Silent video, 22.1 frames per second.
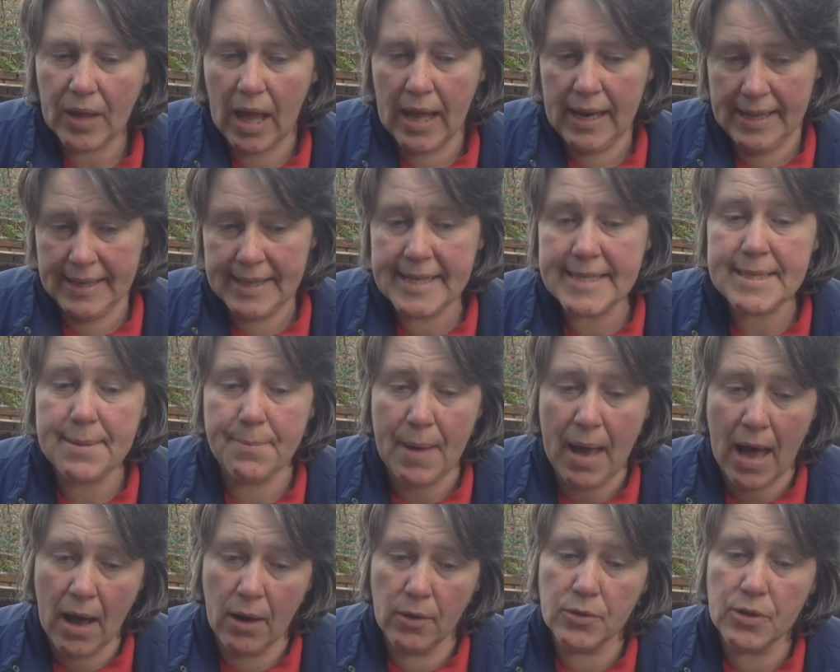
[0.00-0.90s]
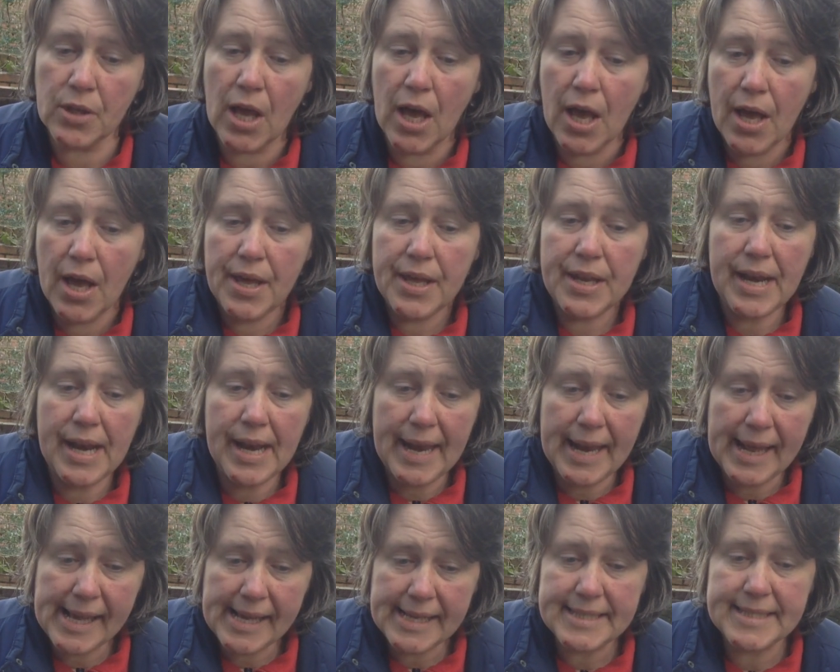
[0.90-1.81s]
And it is about
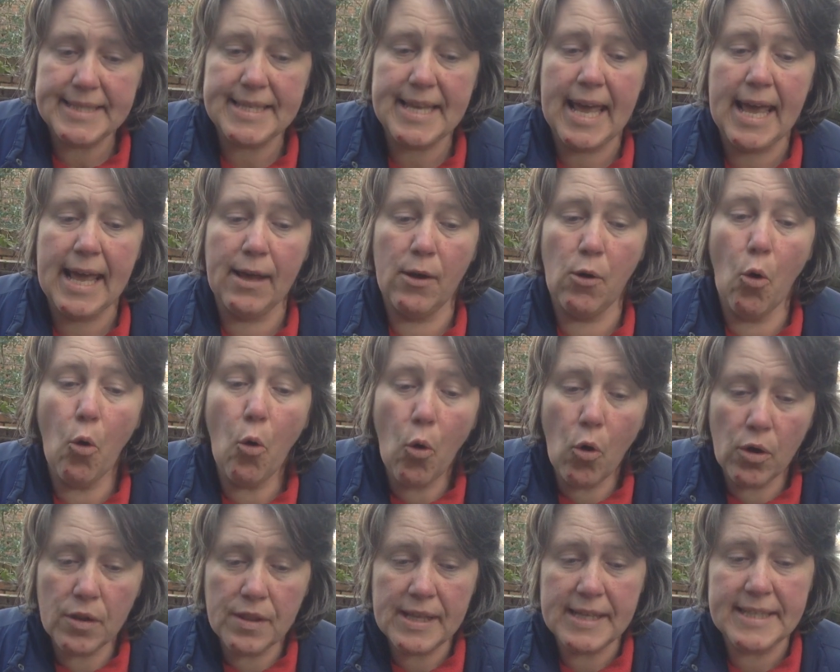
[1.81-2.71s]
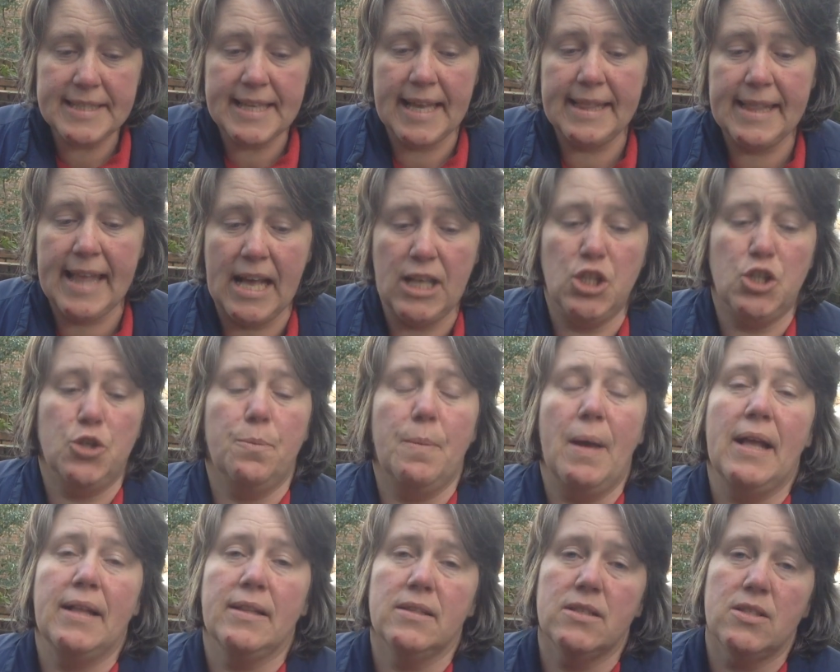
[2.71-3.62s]
releasing all these
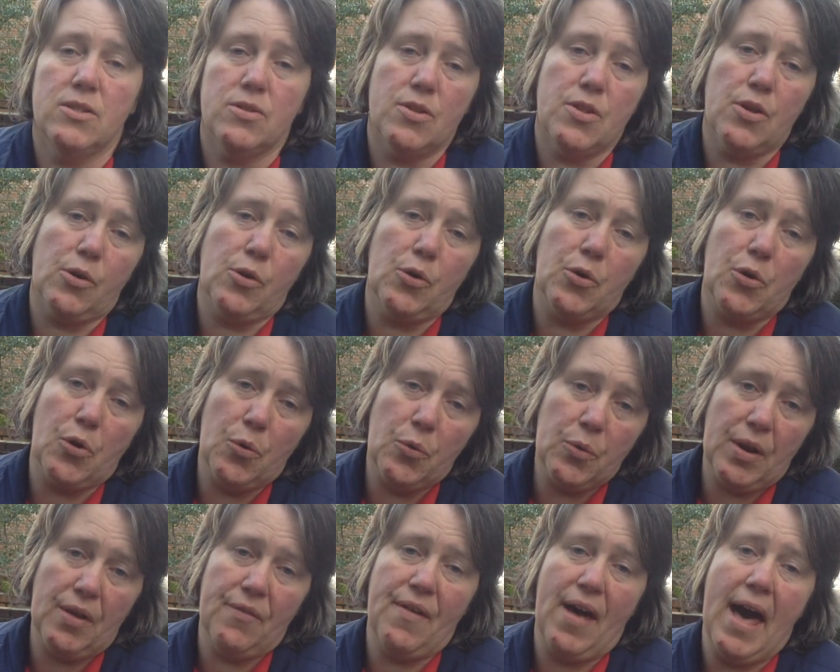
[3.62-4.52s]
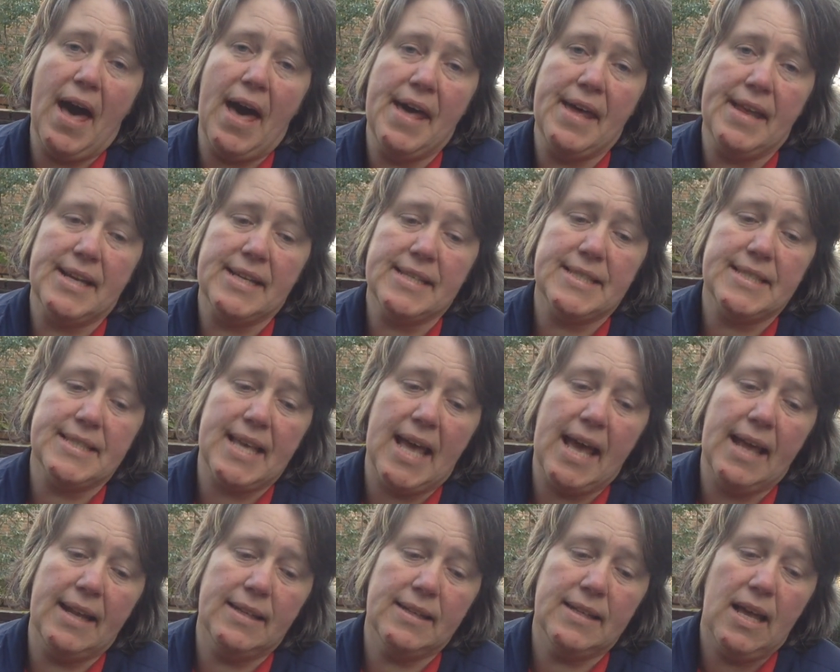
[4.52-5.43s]
attachments to the coronavirus
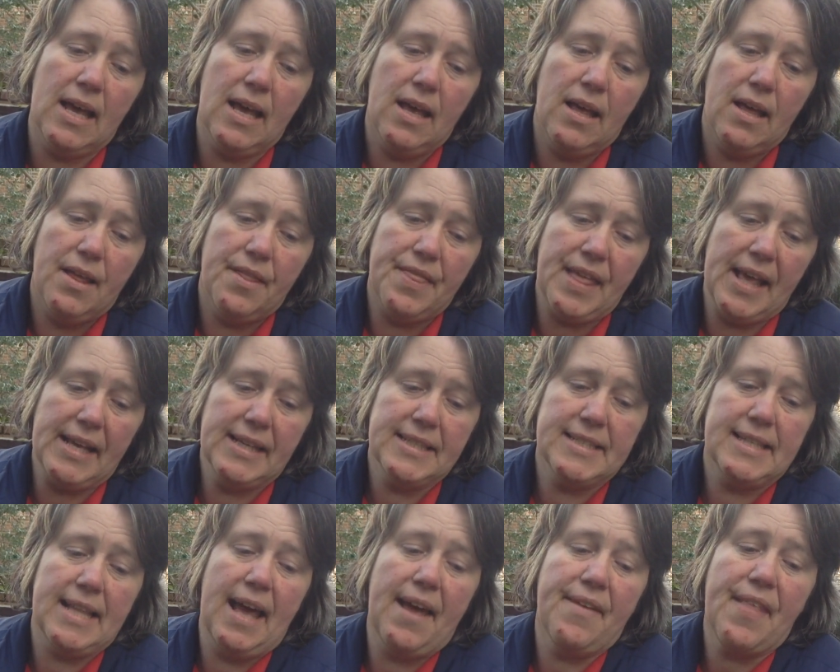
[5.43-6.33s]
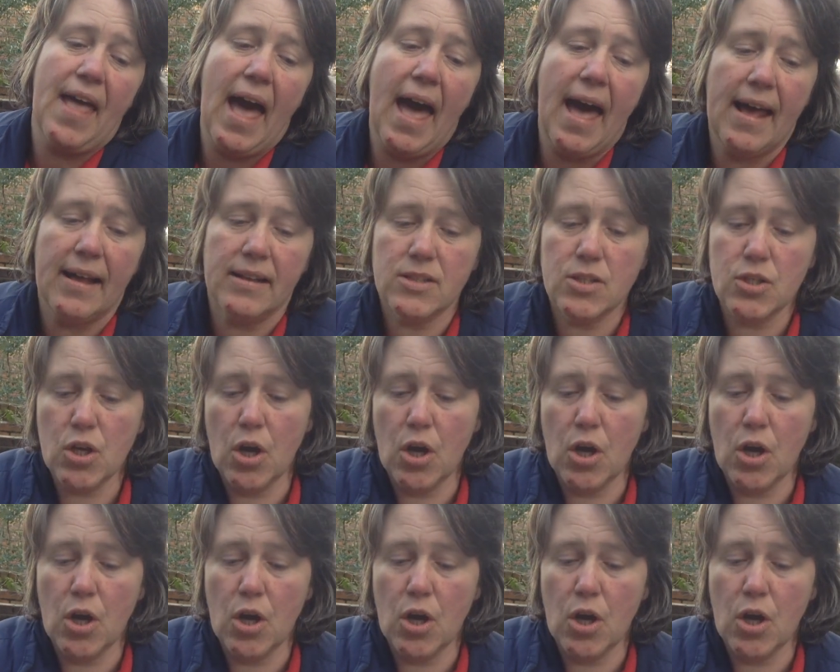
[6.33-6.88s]
and things like that.